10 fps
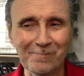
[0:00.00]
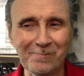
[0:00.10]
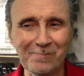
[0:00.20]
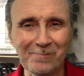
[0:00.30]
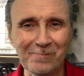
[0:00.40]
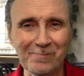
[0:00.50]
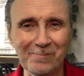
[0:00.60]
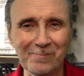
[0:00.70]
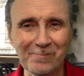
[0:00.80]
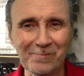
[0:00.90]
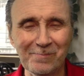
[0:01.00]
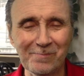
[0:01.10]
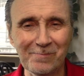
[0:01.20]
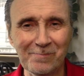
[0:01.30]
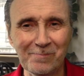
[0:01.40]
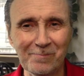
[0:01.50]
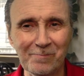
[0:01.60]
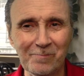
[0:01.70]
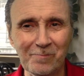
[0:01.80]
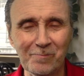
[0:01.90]

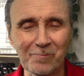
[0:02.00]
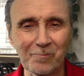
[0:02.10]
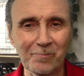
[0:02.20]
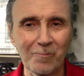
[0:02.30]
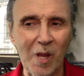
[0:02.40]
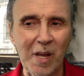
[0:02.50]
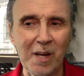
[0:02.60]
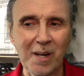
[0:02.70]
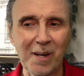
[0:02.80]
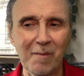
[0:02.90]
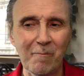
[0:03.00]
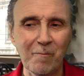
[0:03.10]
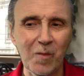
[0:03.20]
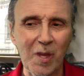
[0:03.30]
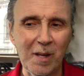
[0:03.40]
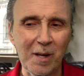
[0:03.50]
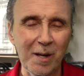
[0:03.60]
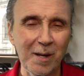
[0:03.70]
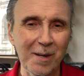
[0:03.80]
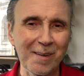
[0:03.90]
The person shown says nothing.